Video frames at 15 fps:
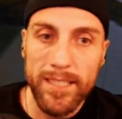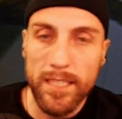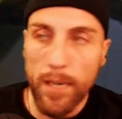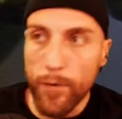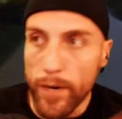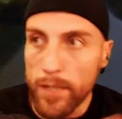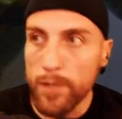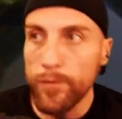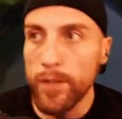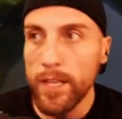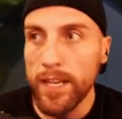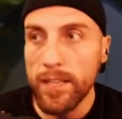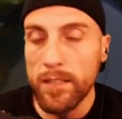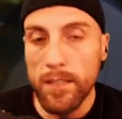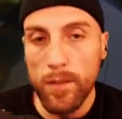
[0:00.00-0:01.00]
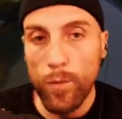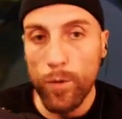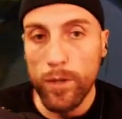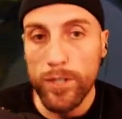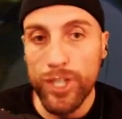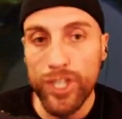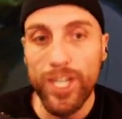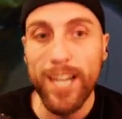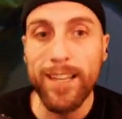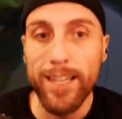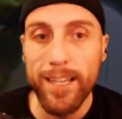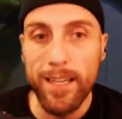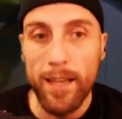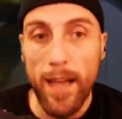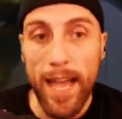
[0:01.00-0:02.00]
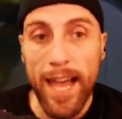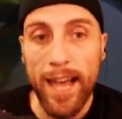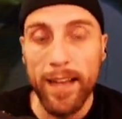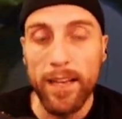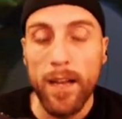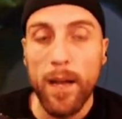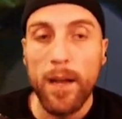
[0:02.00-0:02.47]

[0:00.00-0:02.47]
directly related to the word jelly and